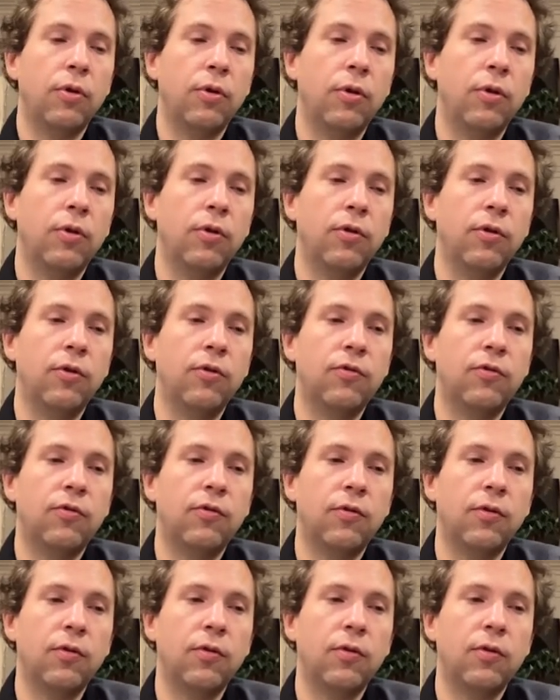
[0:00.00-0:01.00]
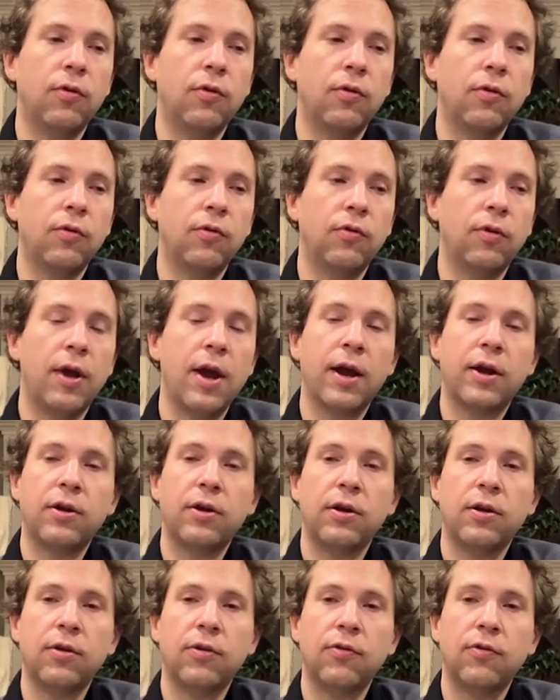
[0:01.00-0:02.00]
it's, it's
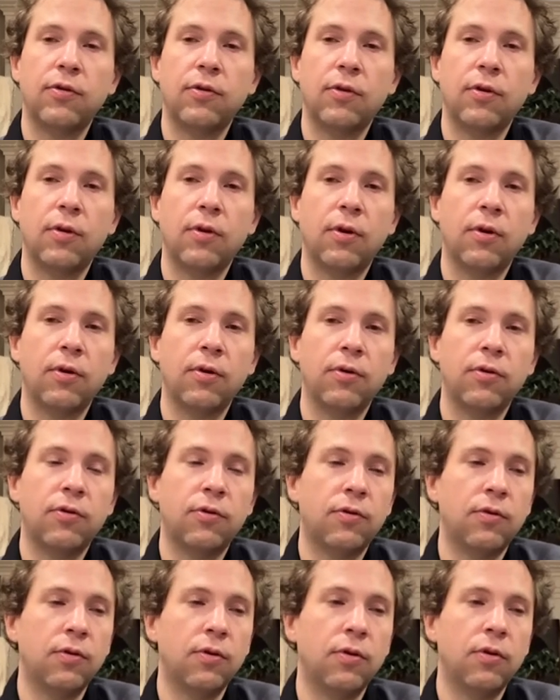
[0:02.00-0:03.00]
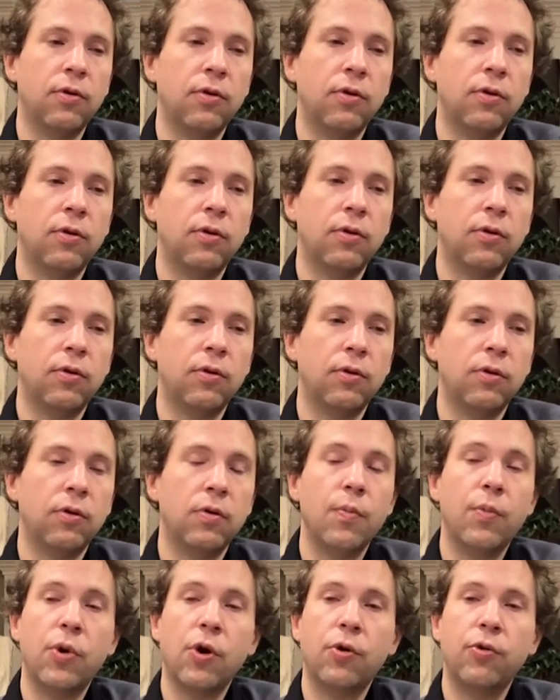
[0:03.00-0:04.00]
acting as an art
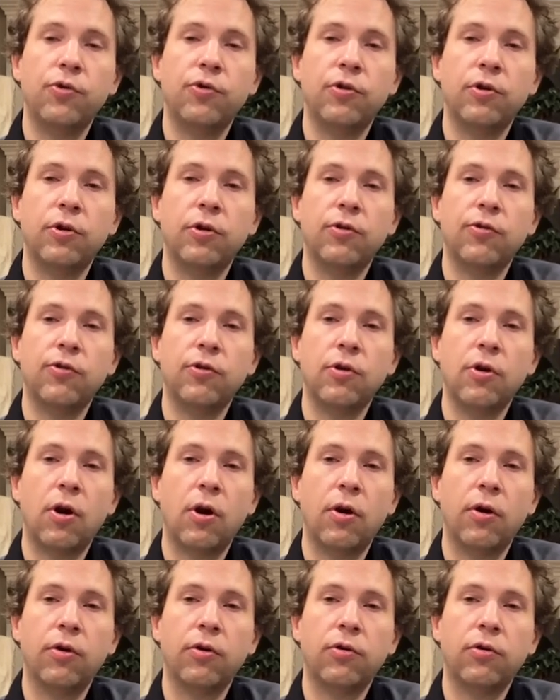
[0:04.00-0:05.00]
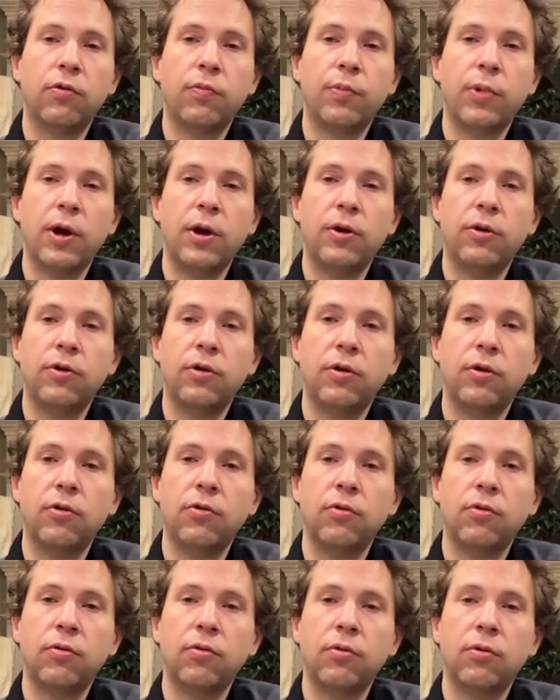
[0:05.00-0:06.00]
composing as an art
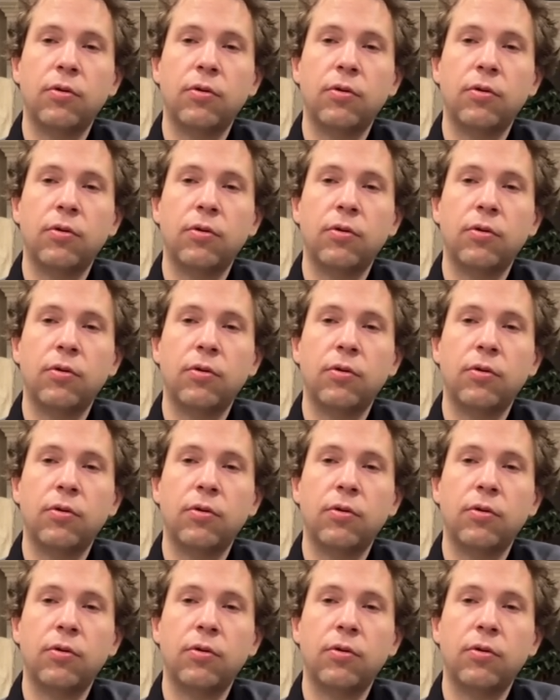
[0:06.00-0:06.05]
painting